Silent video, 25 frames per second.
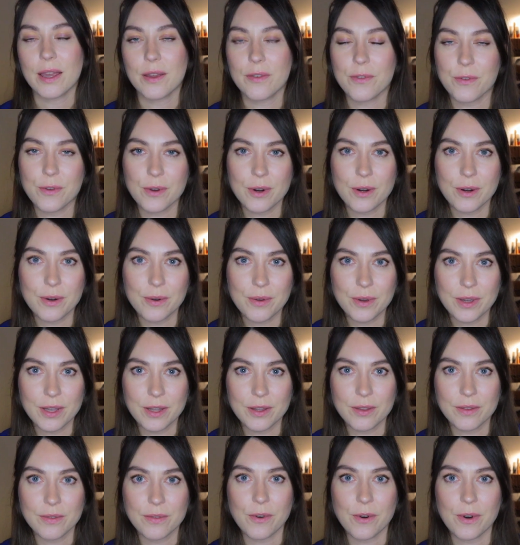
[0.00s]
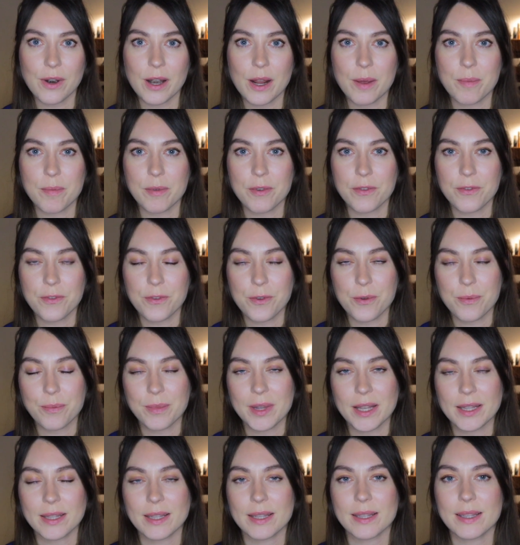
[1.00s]
If you're looking for a perfume
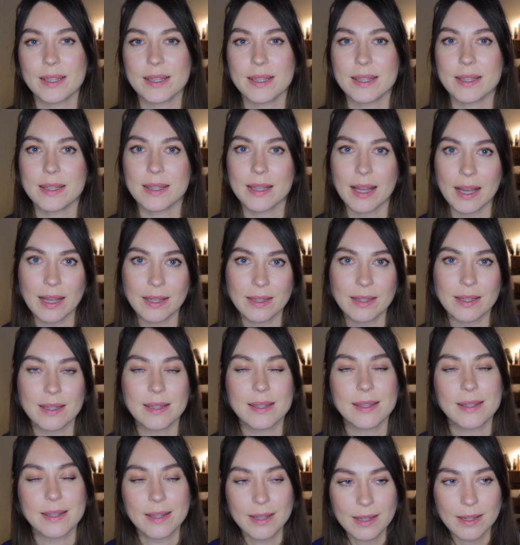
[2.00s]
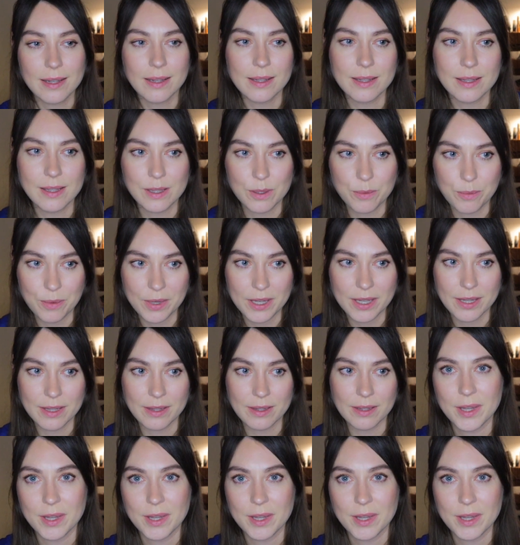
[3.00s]
that it's not sickly sweet,